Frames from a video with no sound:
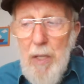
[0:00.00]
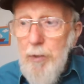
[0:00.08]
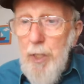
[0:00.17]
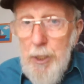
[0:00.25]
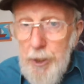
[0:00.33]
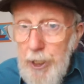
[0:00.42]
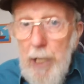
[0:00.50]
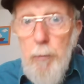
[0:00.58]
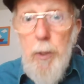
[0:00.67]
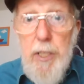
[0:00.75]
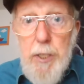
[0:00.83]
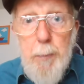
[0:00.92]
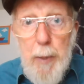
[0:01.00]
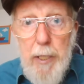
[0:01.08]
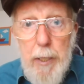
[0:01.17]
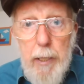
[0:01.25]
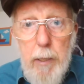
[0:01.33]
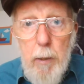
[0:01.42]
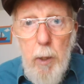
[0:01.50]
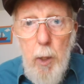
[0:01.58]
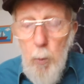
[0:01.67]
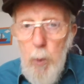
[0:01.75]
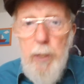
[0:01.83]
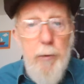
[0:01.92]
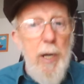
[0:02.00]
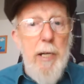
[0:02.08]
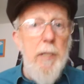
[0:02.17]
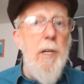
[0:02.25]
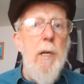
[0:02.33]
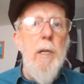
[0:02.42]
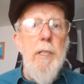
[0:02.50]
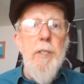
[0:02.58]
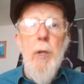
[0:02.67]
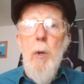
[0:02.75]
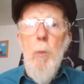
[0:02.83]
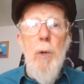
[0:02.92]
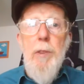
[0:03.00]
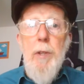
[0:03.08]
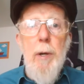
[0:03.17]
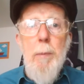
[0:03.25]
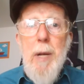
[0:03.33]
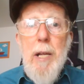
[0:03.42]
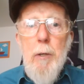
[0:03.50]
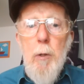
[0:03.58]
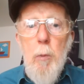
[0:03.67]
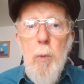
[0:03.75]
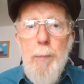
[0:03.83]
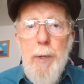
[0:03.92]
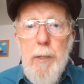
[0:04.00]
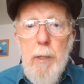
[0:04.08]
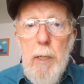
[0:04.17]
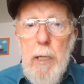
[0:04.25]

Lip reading: that generally speaking we recognise whether they're a man or a woman.